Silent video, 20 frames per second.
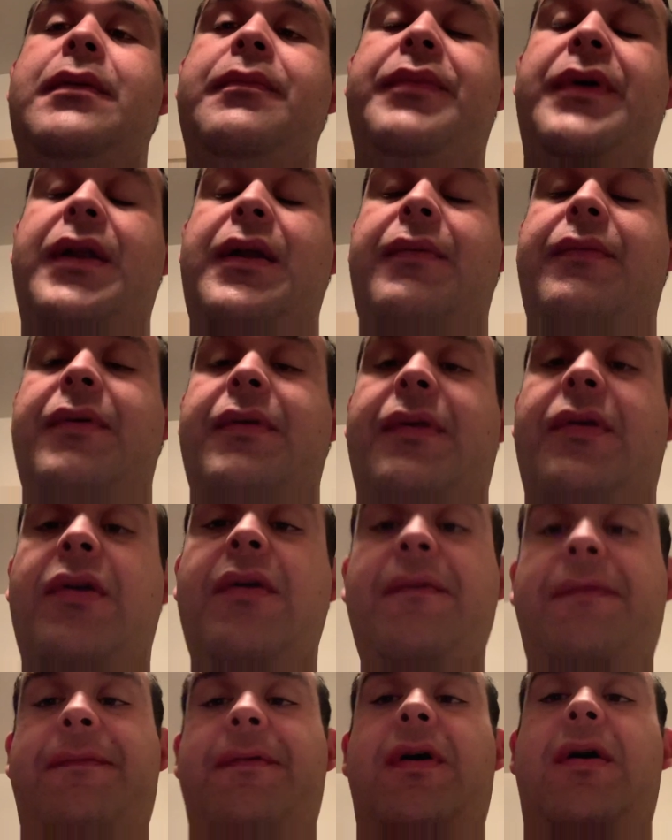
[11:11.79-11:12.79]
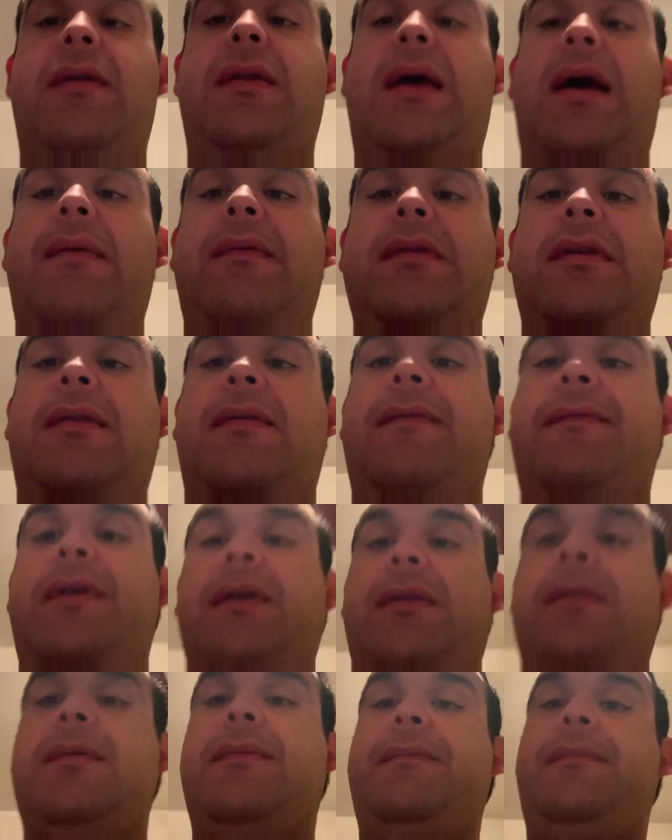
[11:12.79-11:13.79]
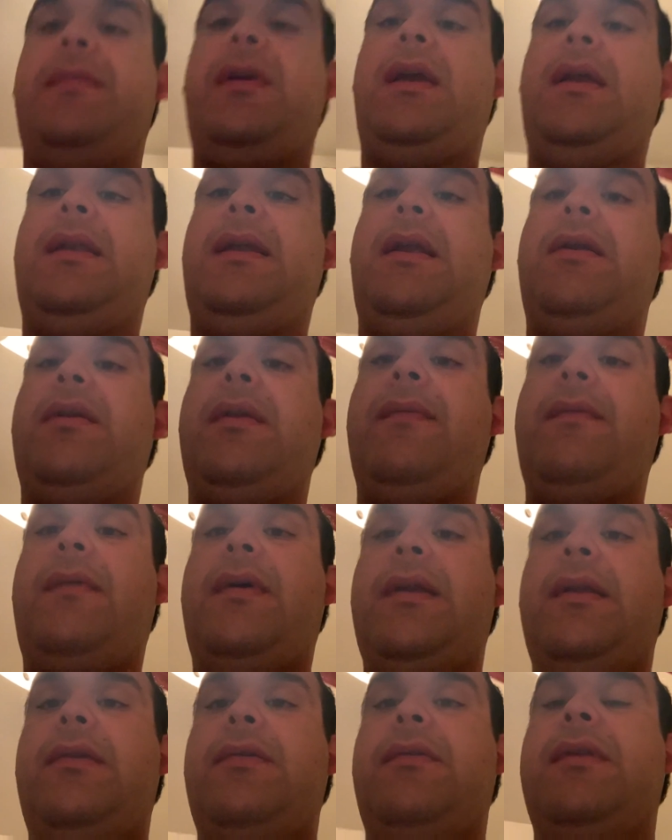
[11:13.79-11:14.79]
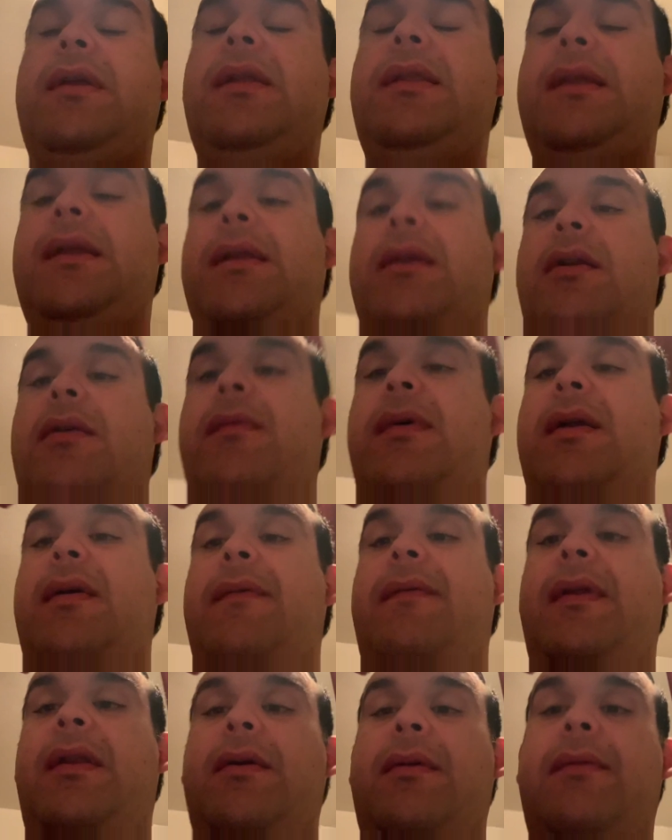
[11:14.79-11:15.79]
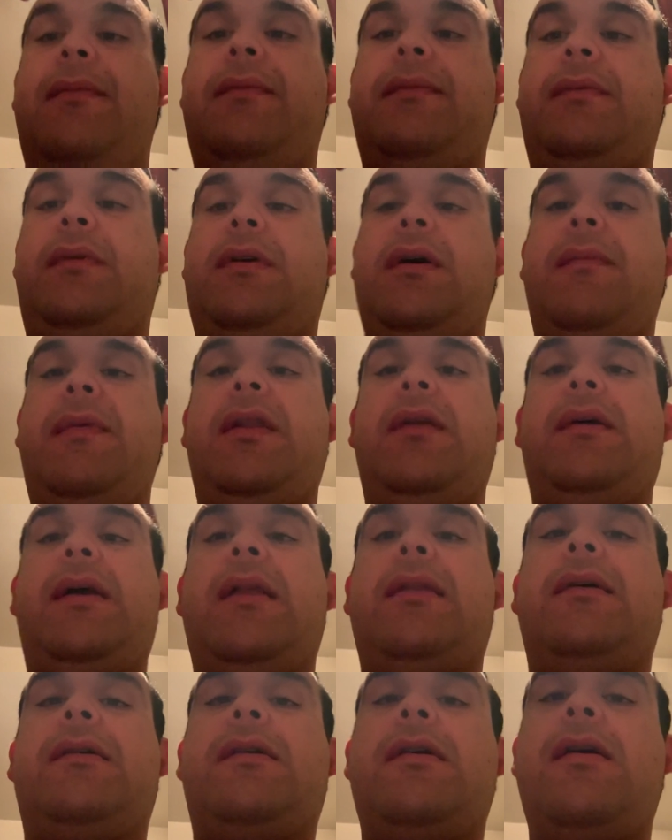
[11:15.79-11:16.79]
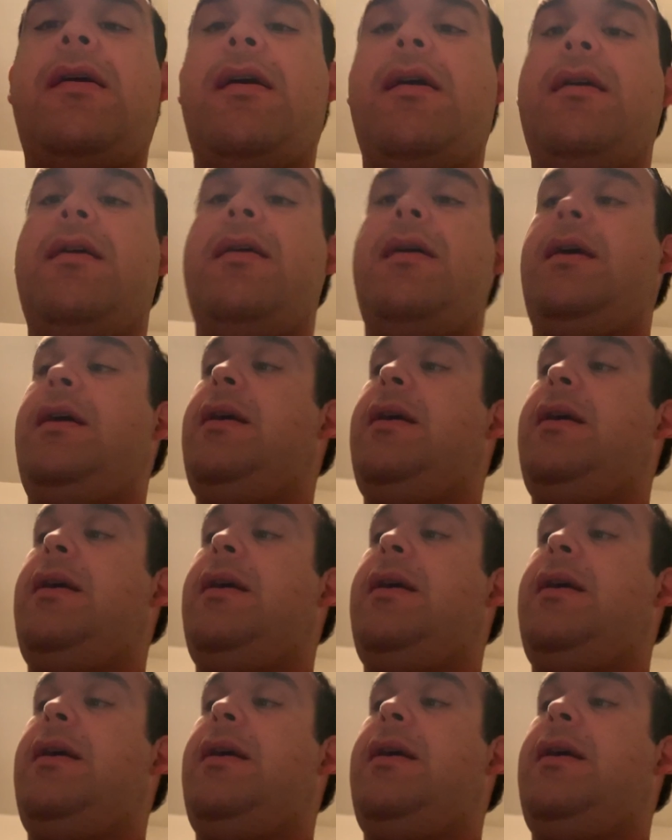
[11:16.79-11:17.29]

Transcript: But it was her fault. I was just a victim. And they don't even want to do nothing. They don't want to either come and look at the car.